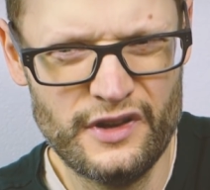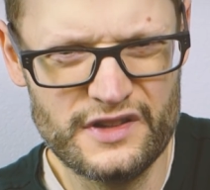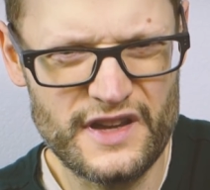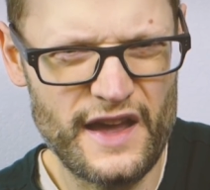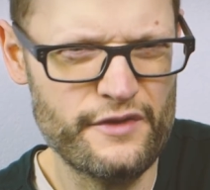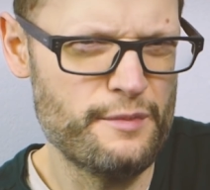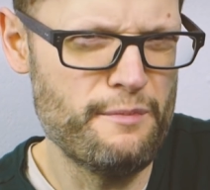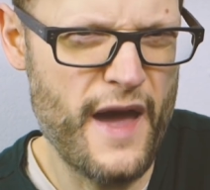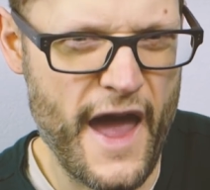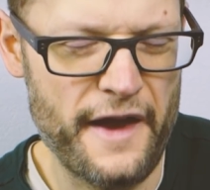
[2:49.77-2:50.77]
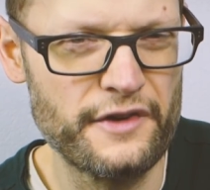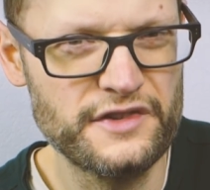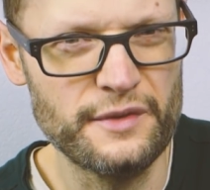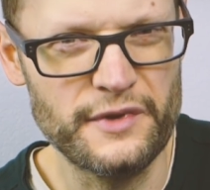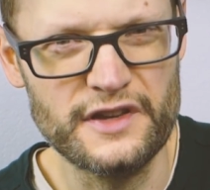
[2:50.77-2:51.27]
It's like having a Mac or
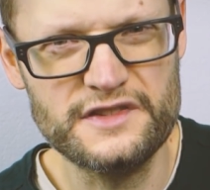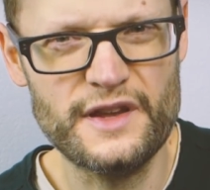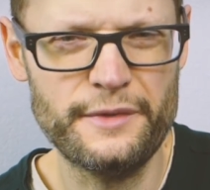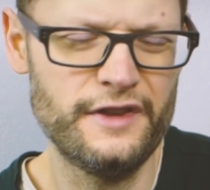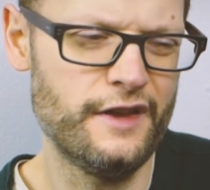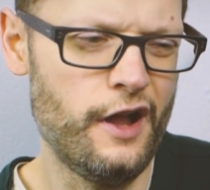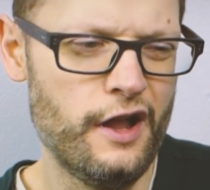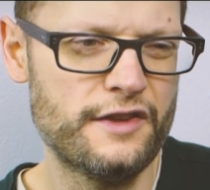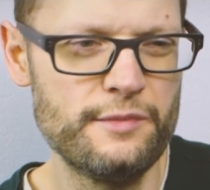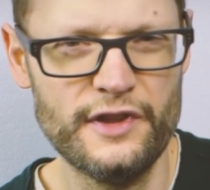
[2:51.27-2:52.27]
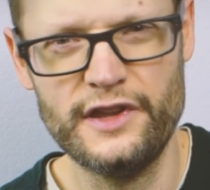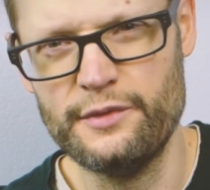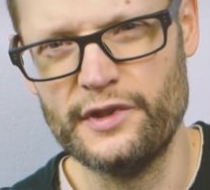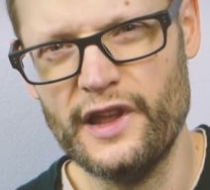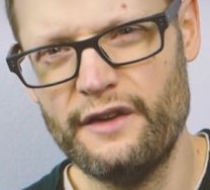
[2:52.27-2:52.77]
something. It's something that ultimately
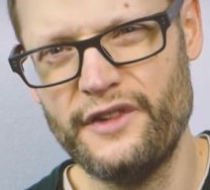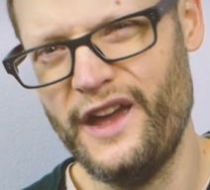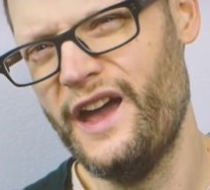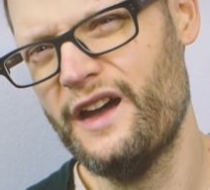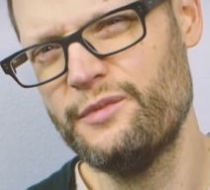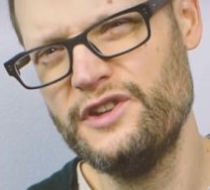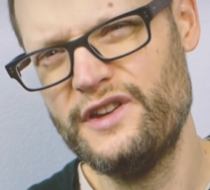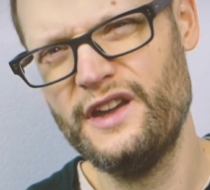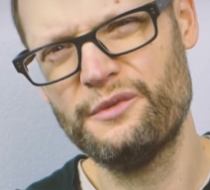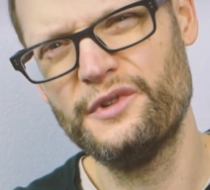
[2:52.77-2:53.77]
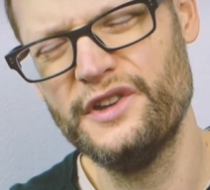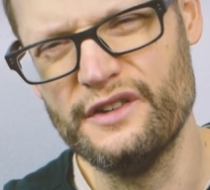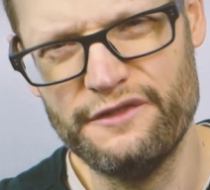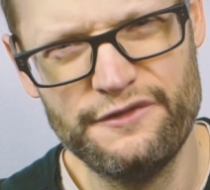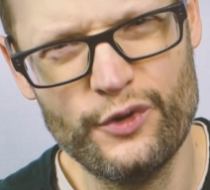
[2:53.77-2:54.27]
you would love to have, but you can't
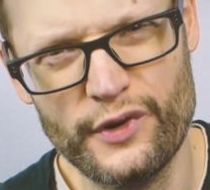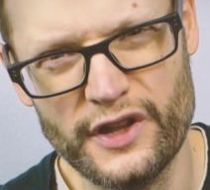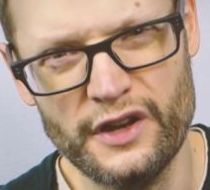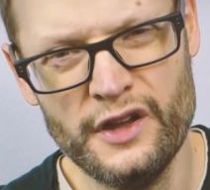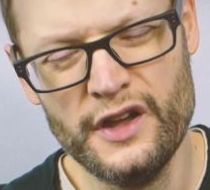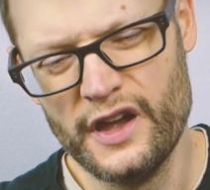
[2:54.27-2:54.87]
really afford it.